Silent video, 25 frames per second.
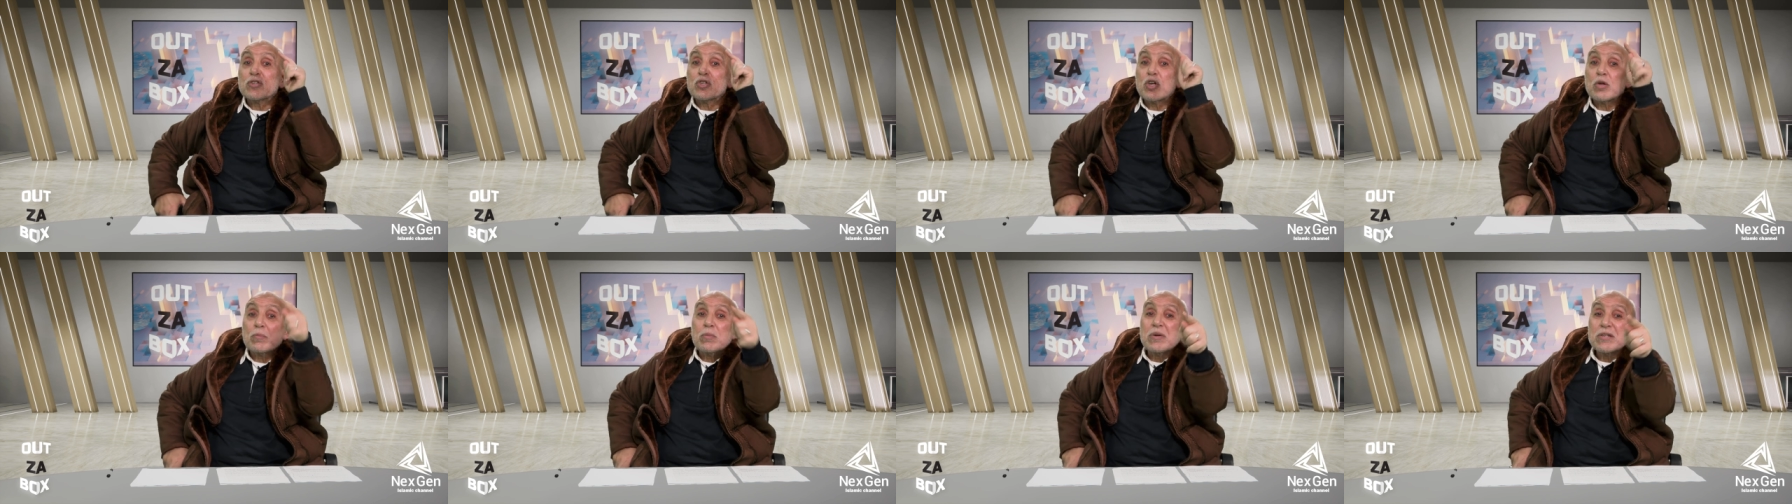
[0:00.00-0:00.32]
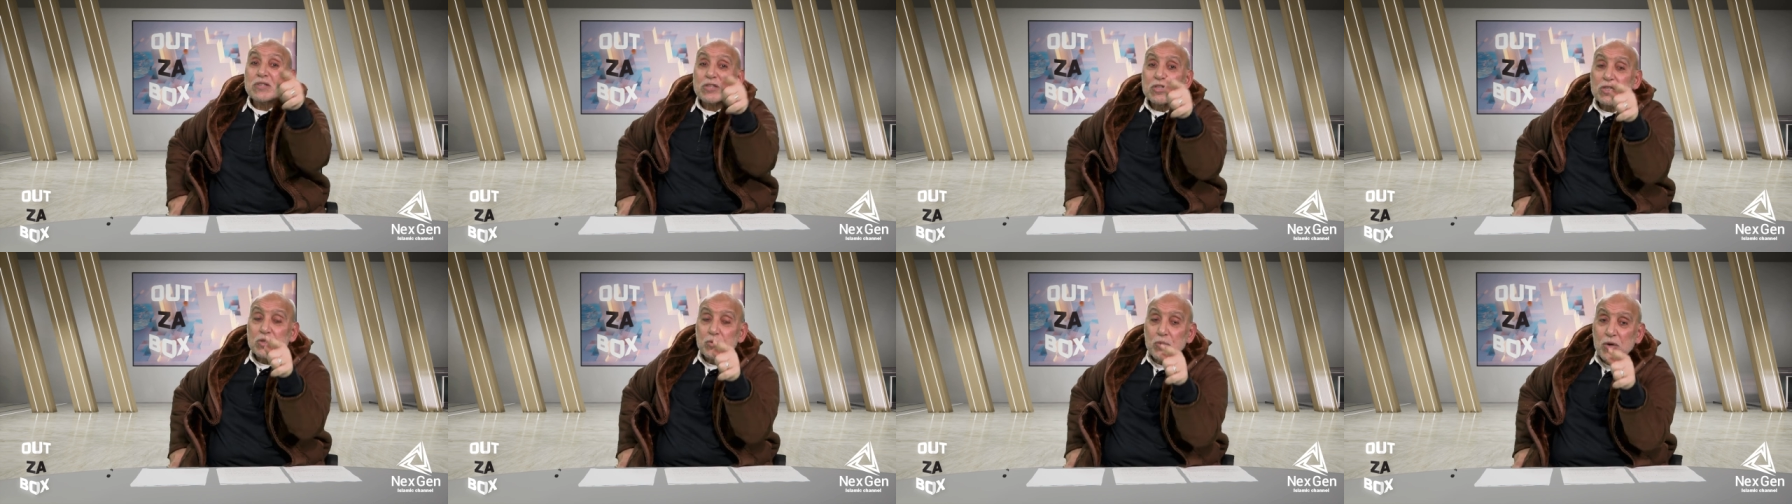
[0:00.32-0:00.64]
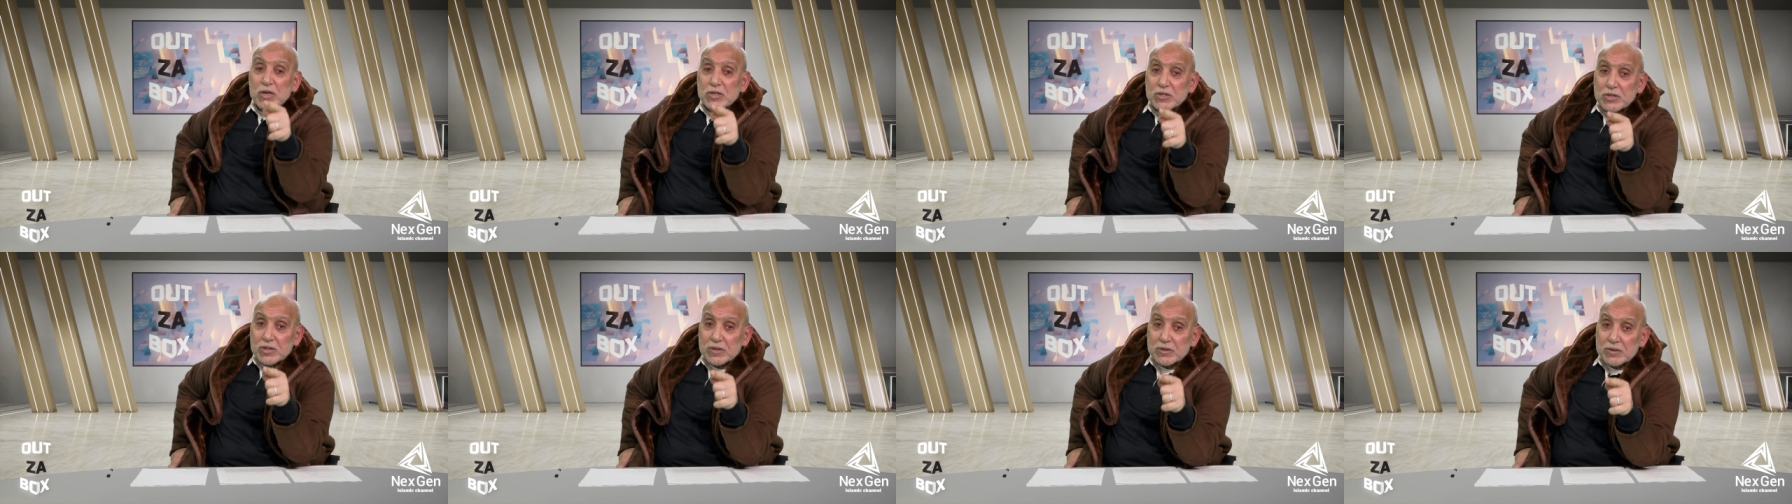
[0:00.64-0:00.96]
the normal
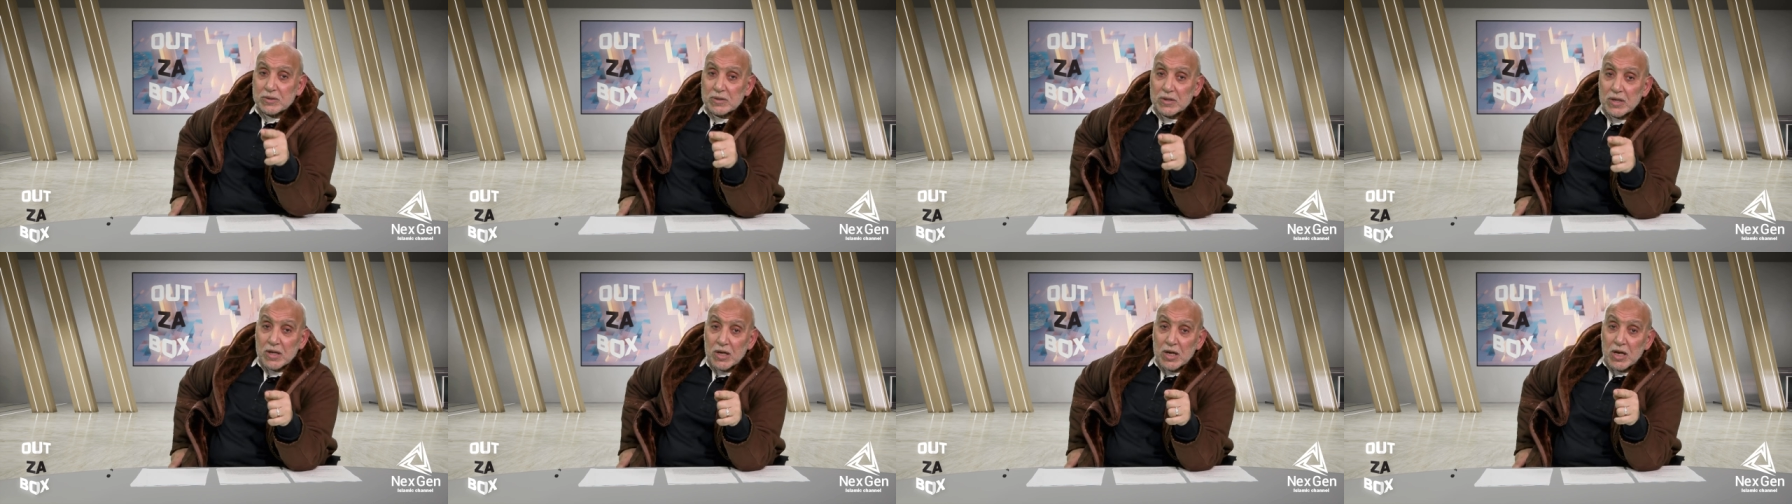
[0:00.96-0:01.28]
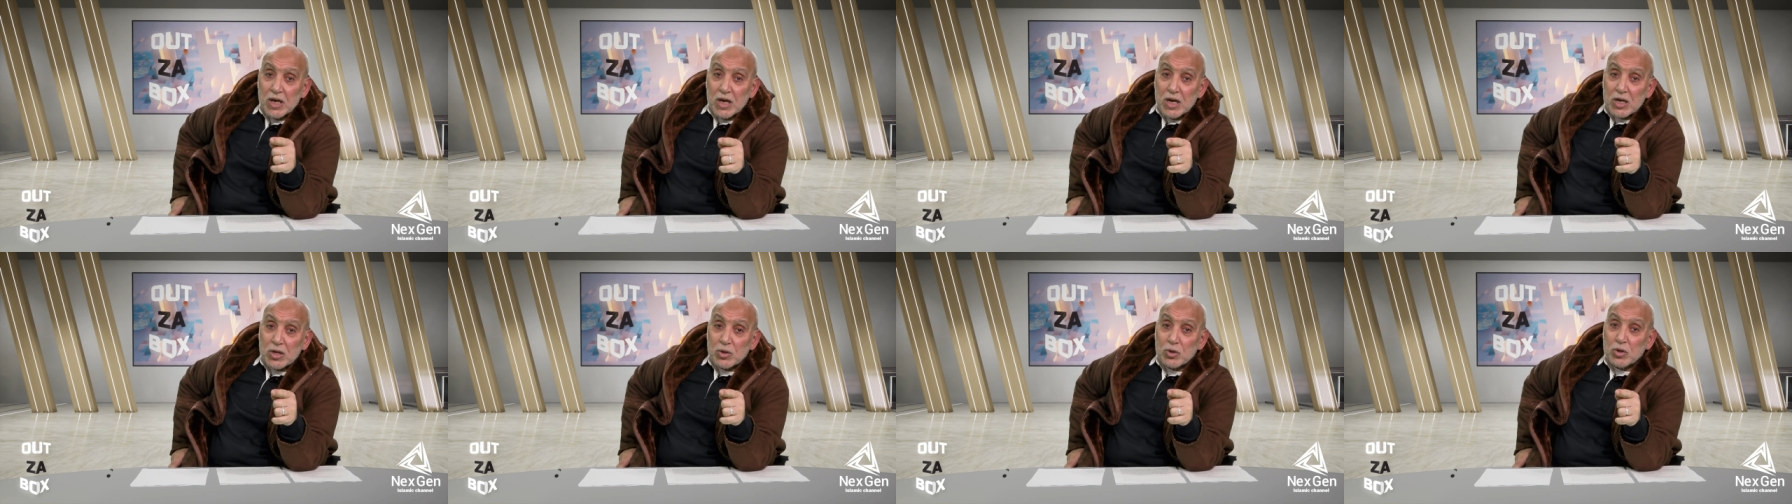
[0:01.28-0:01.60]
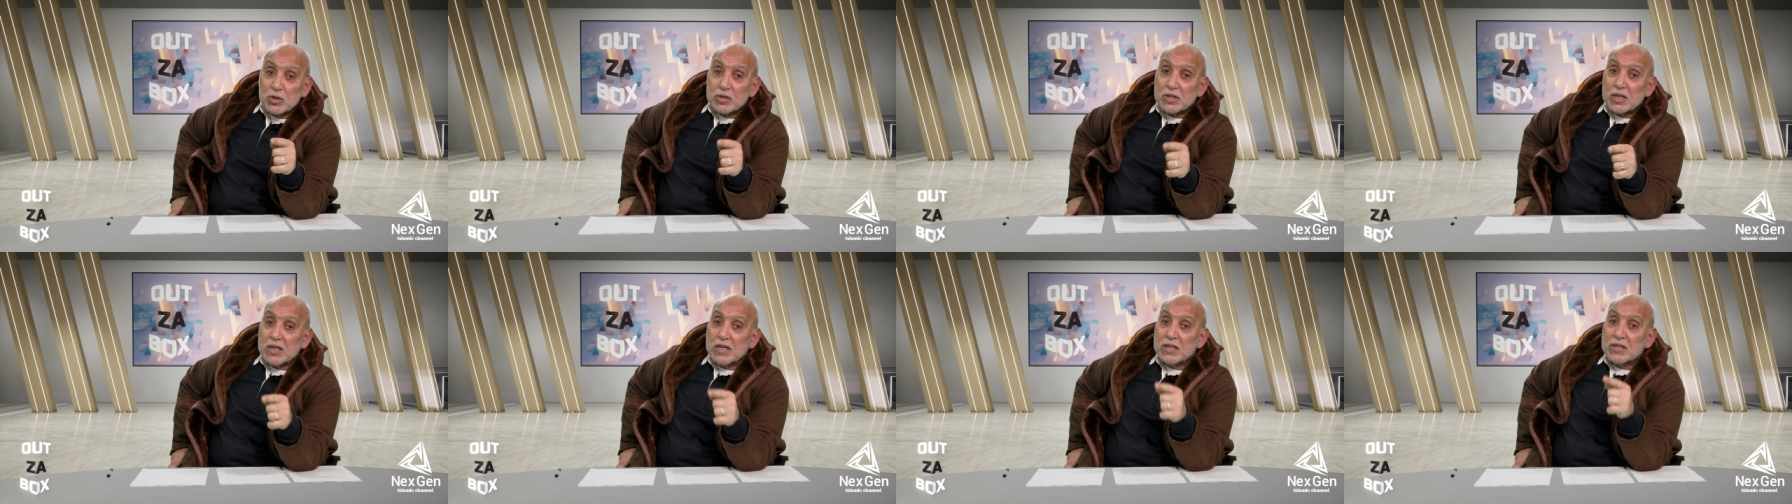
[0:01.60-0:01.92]
situation,
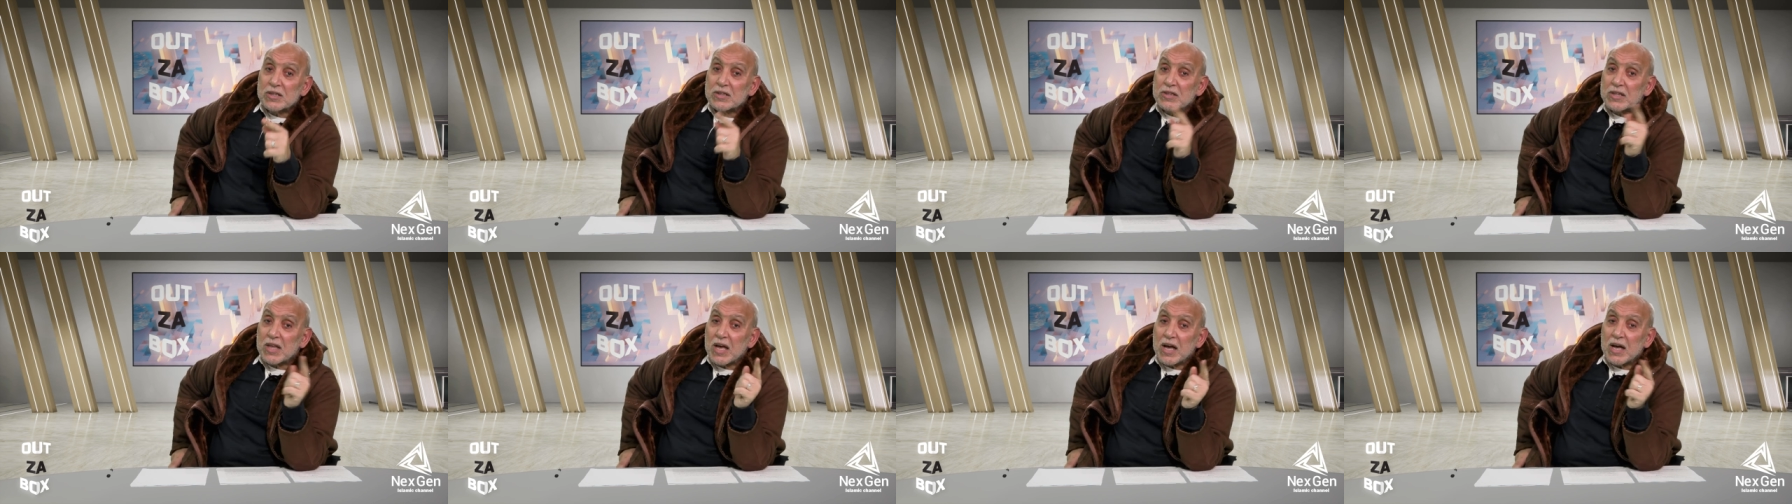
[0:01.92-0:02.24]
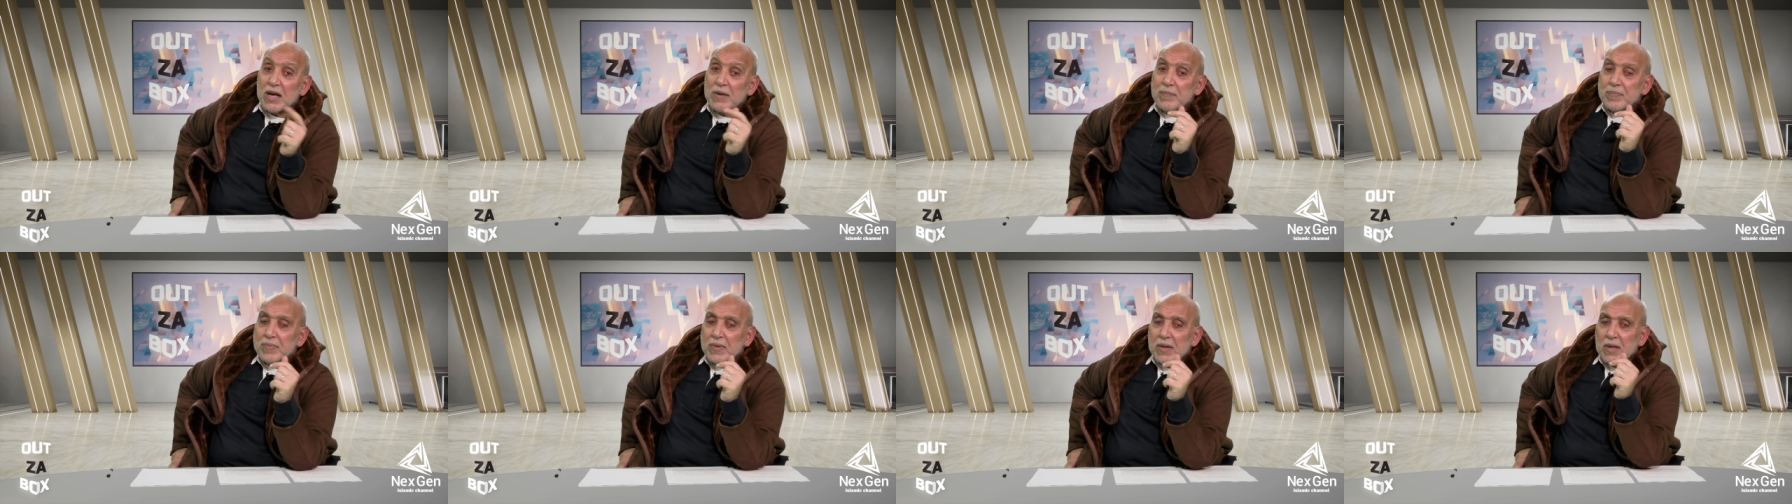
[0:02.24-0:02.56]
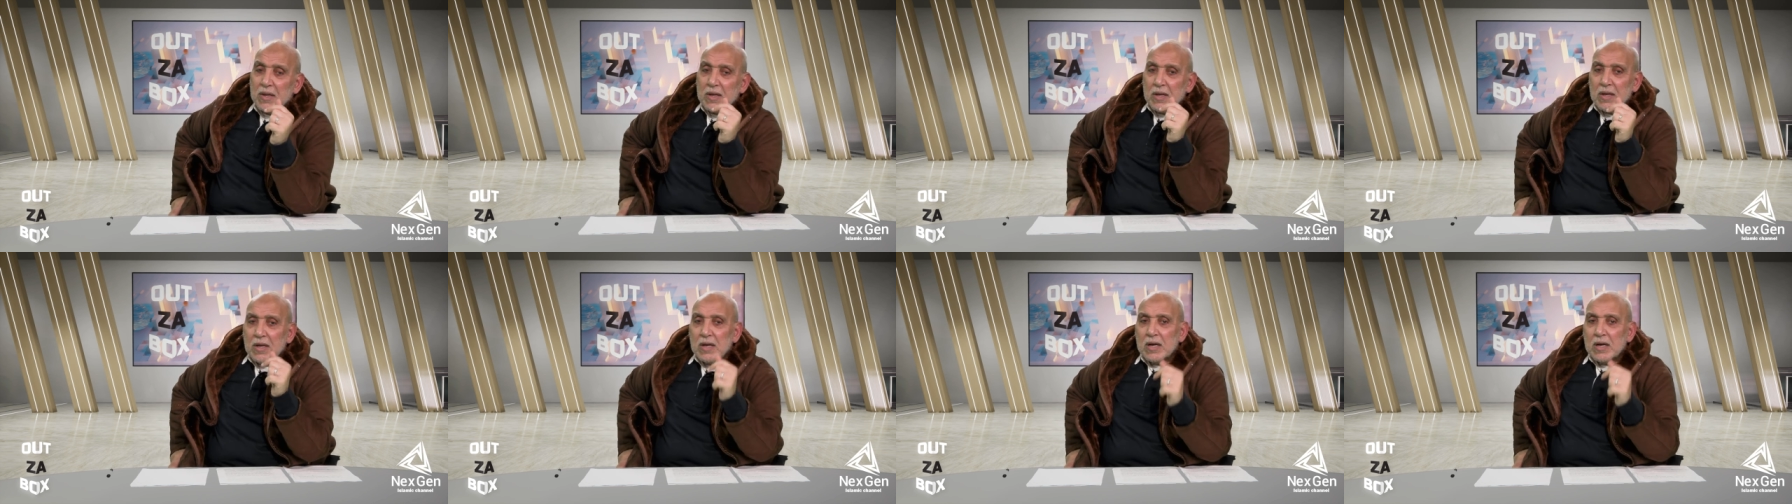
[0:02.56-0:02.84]
not in the